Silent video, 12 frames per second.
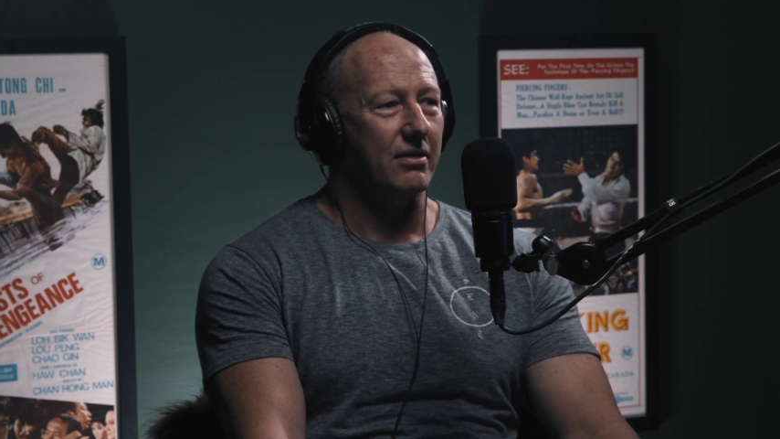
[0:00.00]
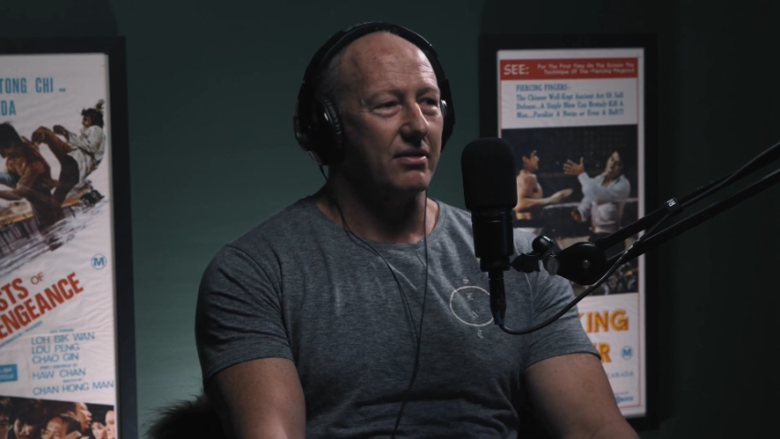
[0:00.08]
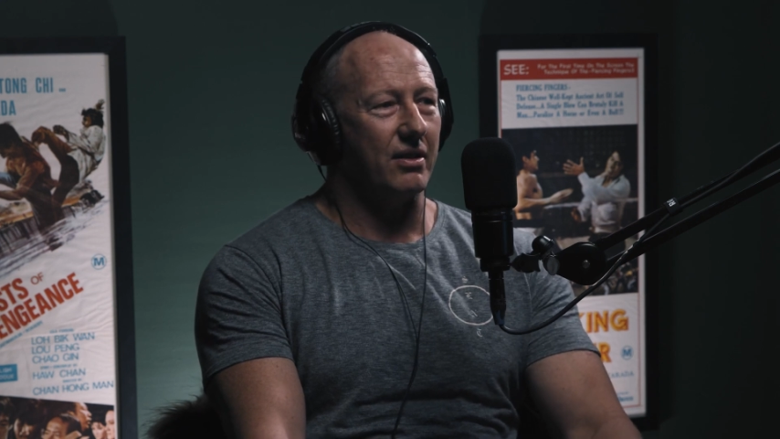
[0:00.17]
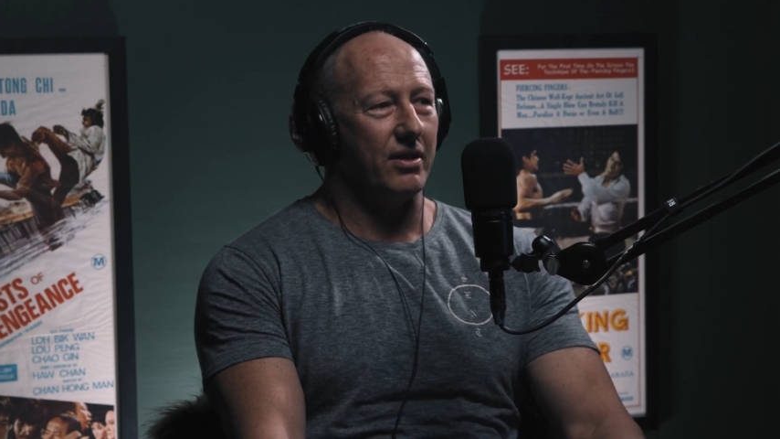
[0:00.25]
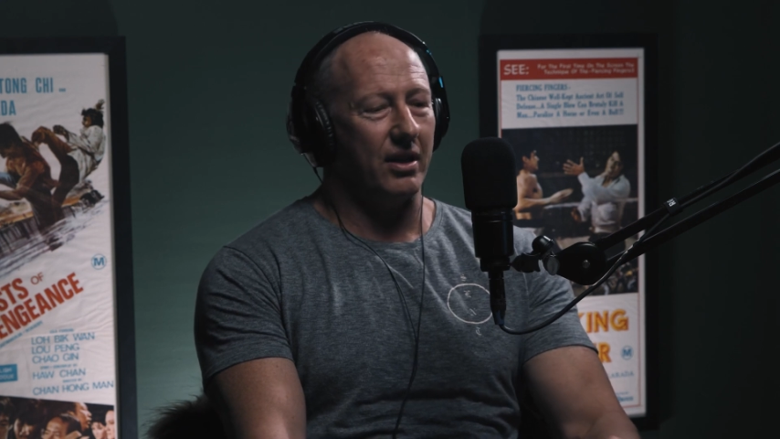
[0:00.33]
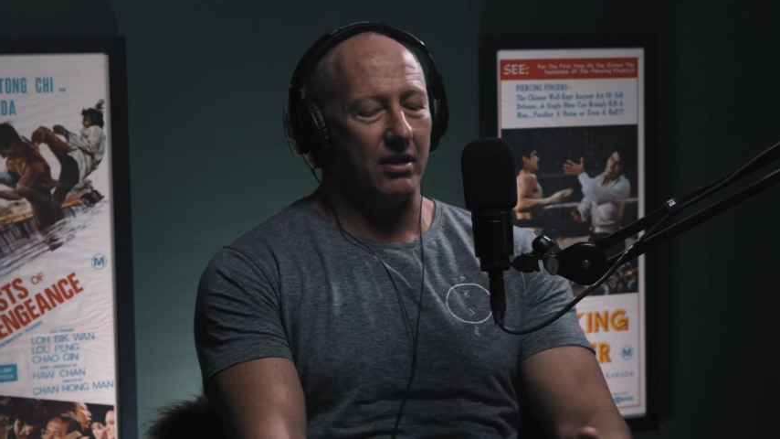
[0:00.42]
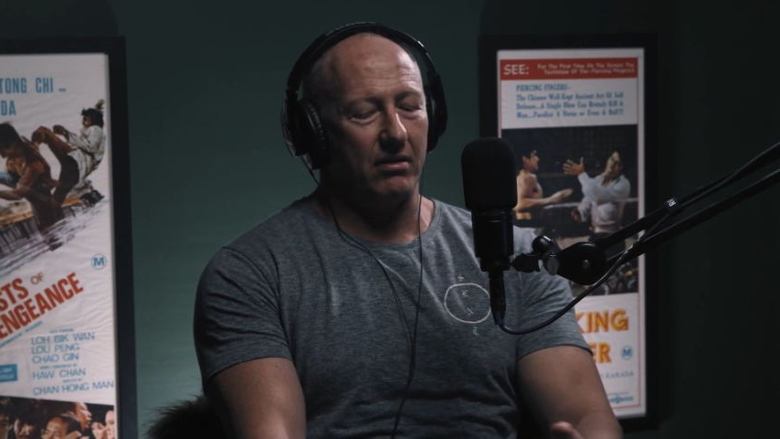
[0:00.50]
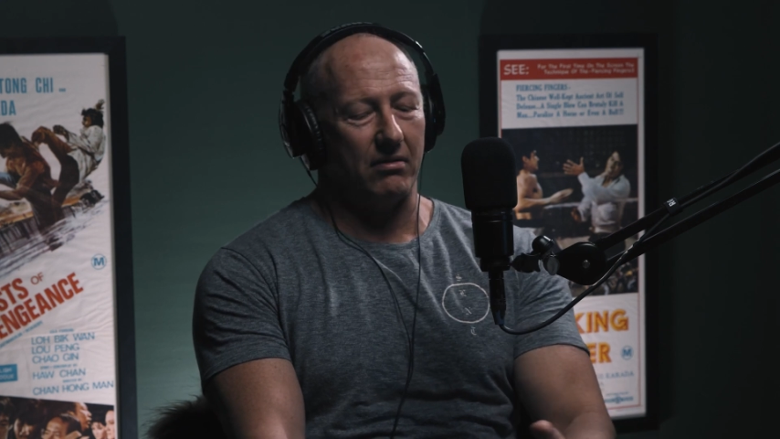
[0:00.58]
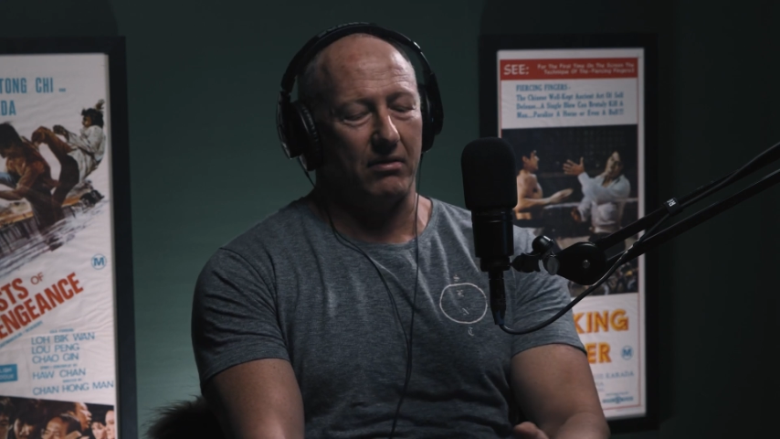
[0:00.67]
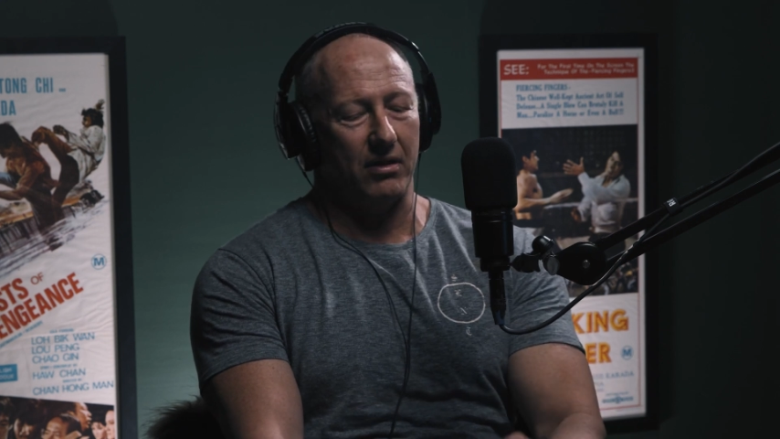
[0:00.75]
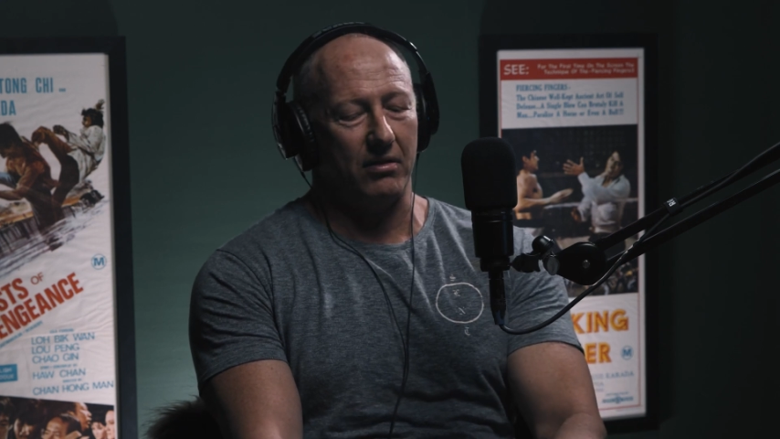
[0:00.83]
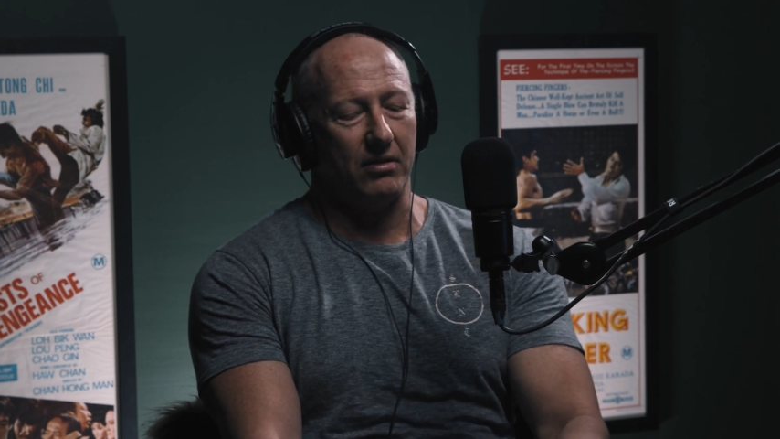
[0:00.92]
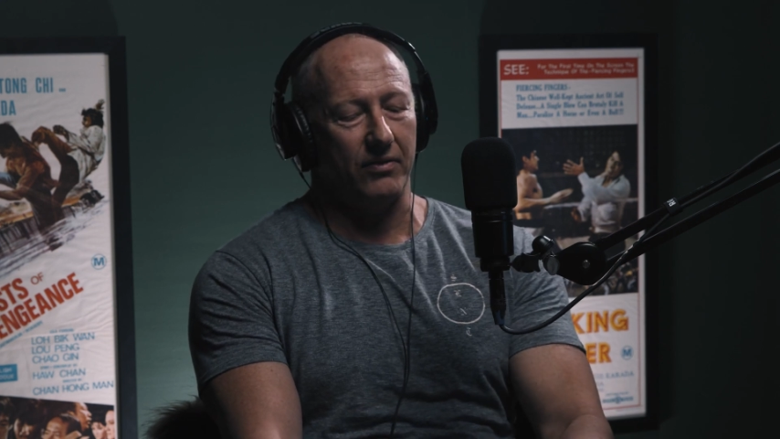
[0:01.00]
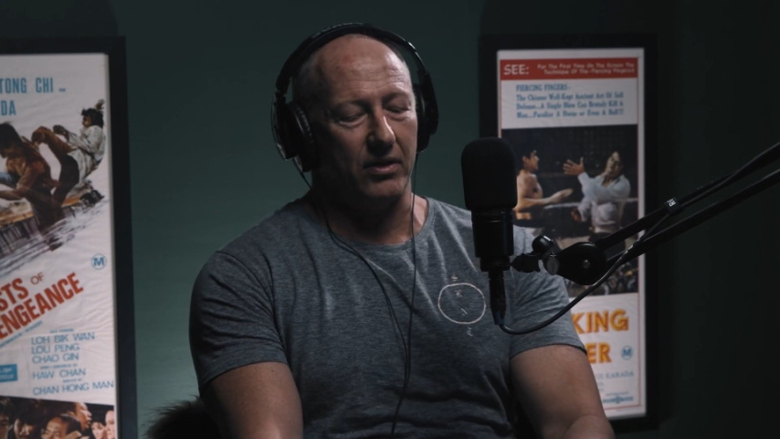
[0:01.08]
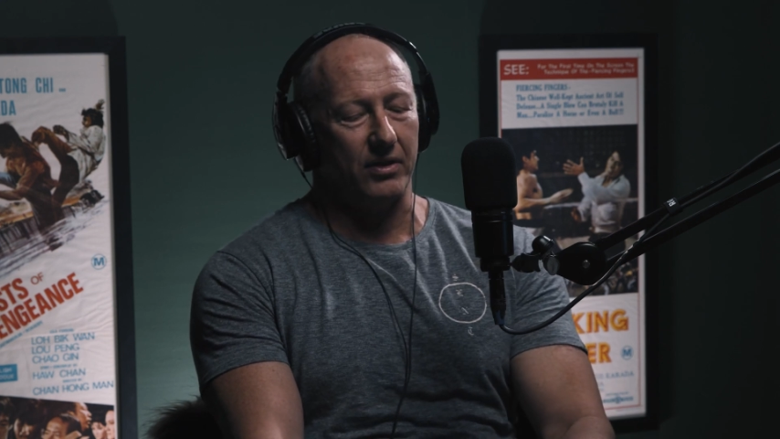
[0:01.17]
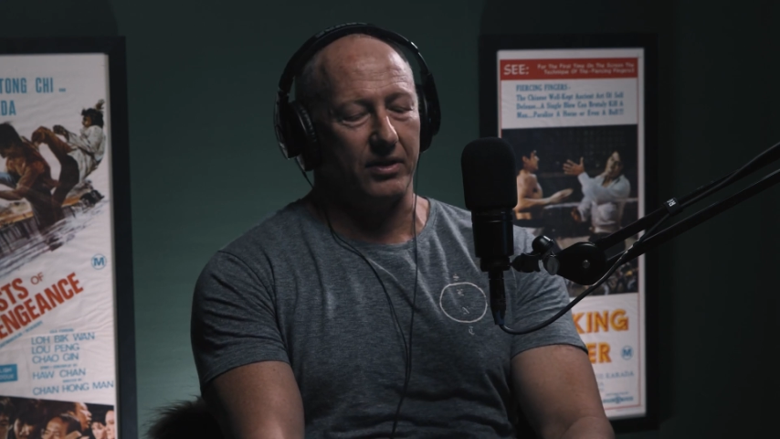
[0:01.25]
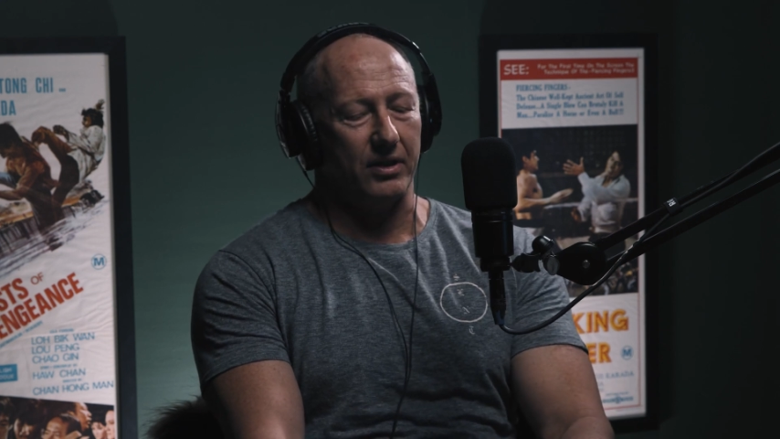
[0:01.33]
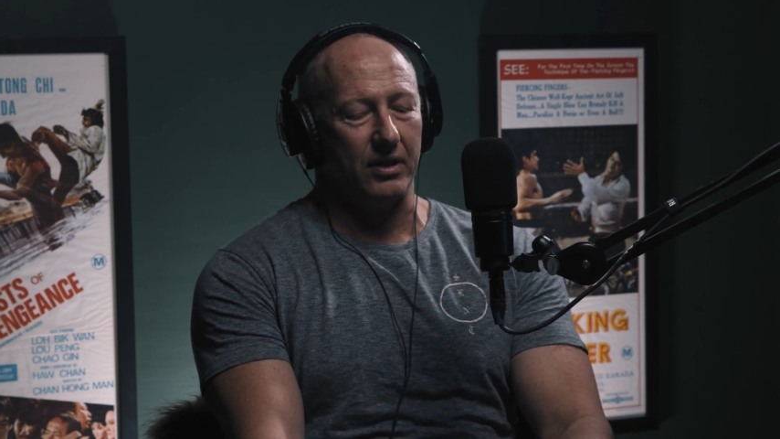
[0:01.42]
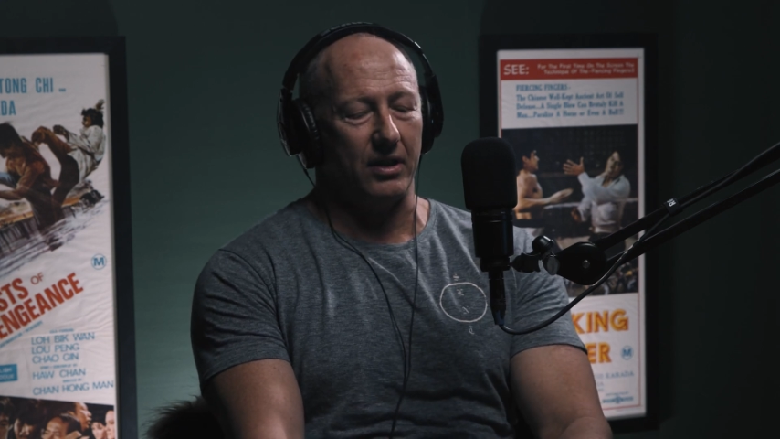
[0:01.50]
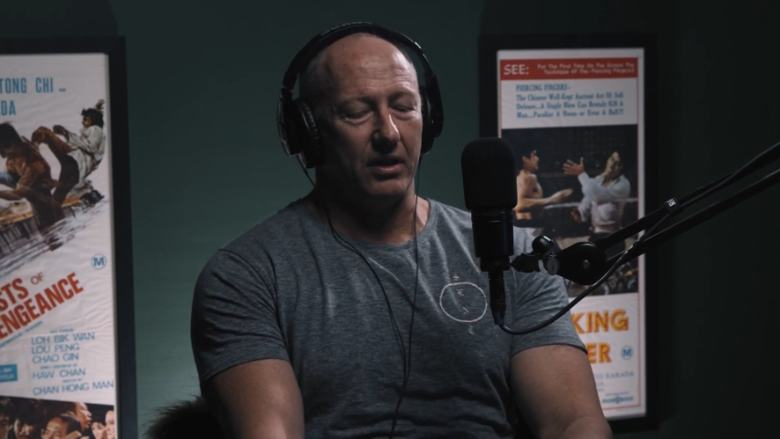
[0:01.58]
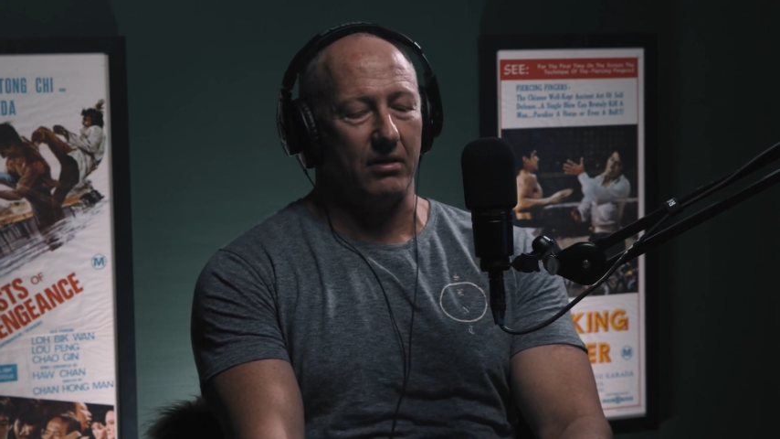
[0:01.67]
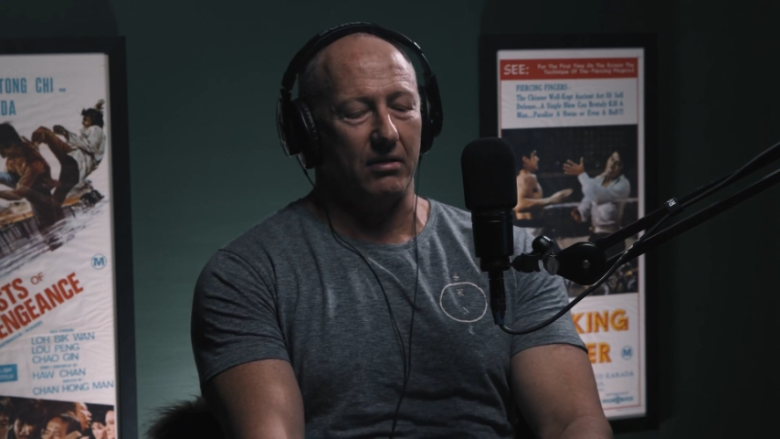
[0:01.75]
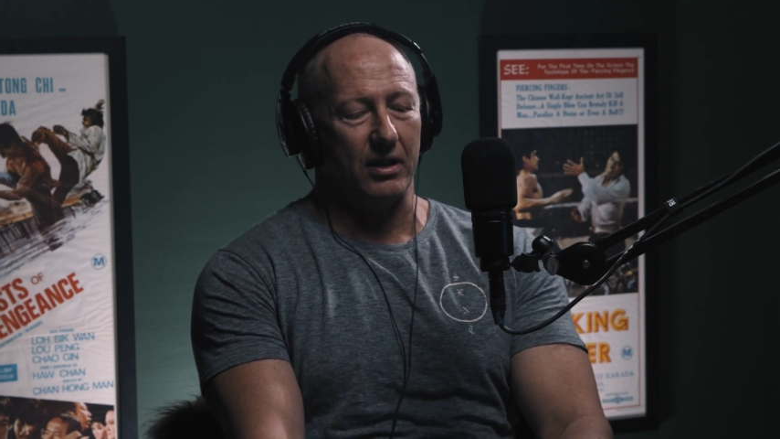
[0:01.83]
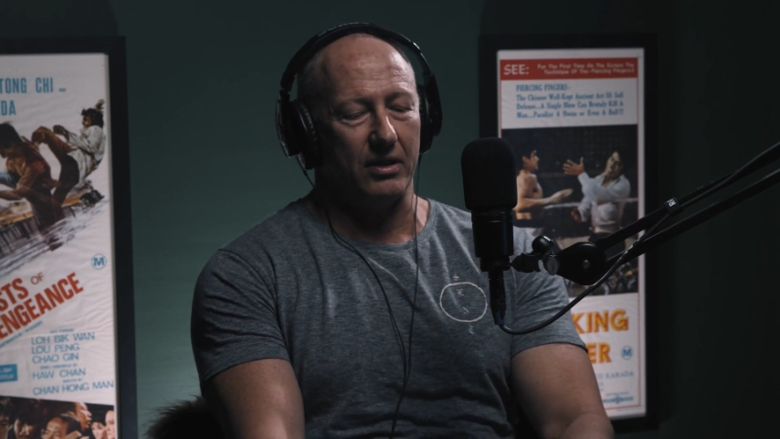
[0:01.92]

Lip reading: So then the university